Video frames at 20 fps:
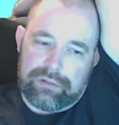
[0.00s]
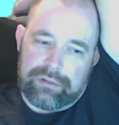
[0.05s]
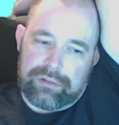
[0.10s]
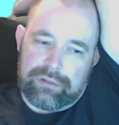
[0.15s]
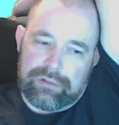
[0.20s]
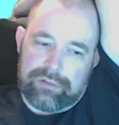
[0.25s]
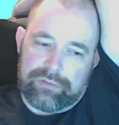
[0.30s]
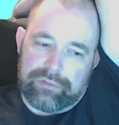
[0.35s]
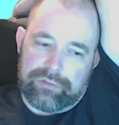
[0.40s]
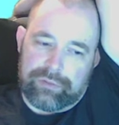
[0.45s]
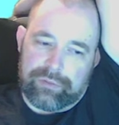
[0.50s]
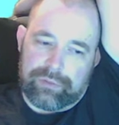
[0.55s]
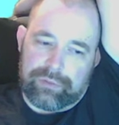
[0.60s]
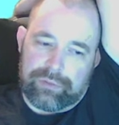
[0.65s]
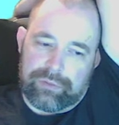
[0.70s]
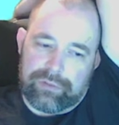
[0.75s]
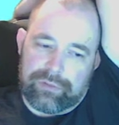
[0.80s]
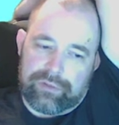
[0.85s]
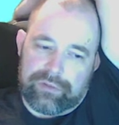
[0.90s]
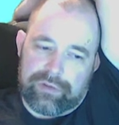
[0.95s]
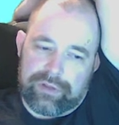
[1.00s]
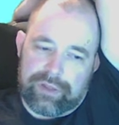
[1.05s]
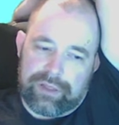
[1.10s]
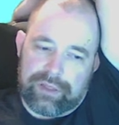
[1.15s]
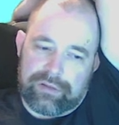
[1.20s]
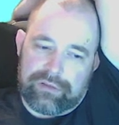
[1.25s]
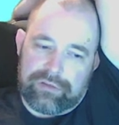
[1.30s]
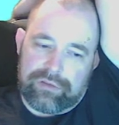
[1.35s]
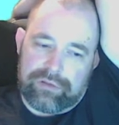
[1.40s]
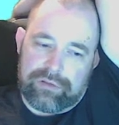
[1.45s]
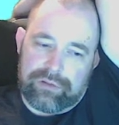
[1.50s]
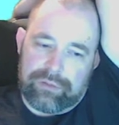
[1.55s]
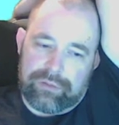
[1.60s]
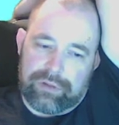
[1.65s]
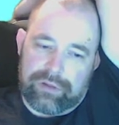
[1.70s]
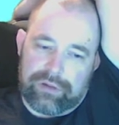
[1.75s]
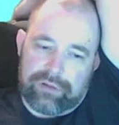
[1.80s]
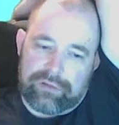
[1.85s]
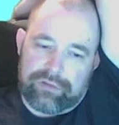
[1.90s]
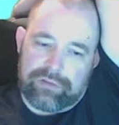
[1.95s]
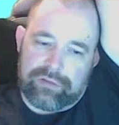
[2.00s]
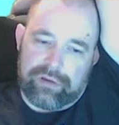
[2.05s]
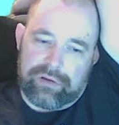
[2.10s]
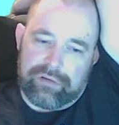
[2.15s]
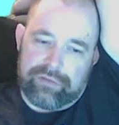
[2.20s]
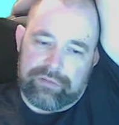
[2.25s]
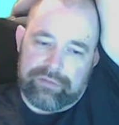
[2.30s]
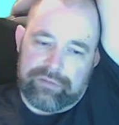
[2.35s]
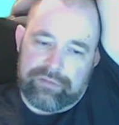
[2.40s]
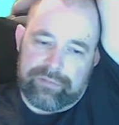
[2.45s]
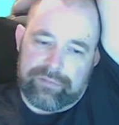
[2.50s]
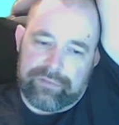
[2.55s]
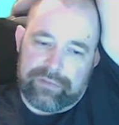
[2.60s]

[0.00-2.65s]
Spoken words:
It's 4. Take 2 lots of,